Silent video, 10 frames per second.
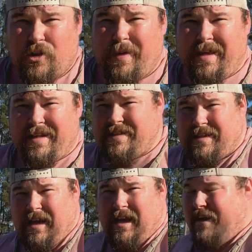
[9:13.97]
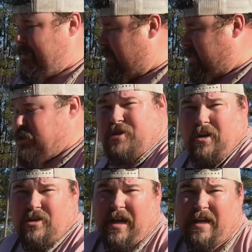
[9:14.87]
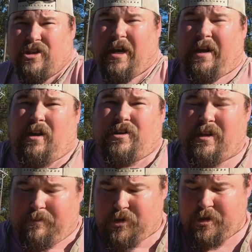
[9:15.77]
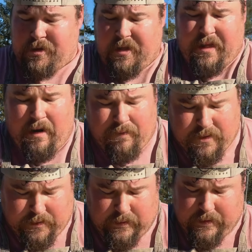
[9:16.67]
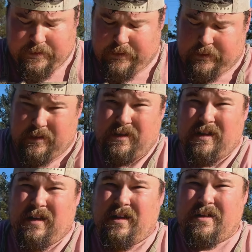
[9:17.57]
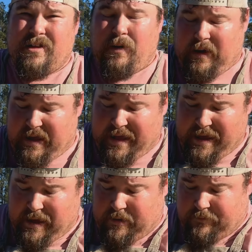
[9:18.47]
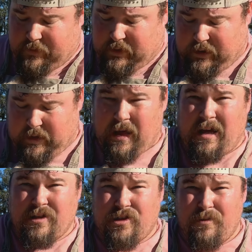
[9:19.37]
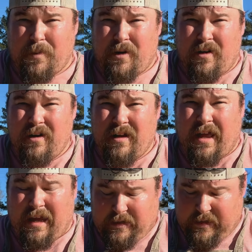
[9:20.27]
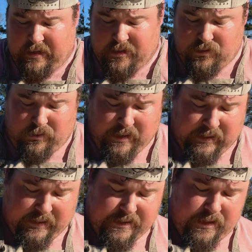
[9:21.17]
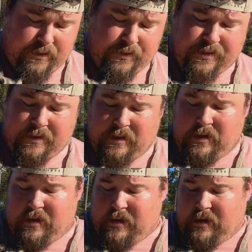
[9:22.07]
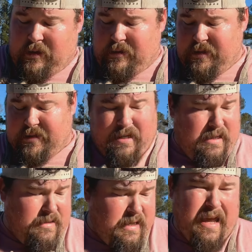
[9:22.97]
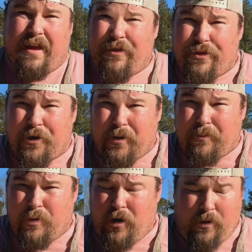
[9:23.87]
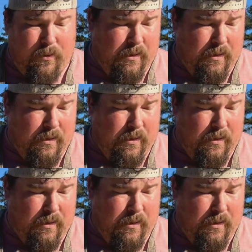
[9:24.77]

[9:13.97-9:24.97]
it. So it is time to start kind of checking our temperatures and getting everything locked in. So I have a super handy dandy tool that I like to use. This is a ThermPro.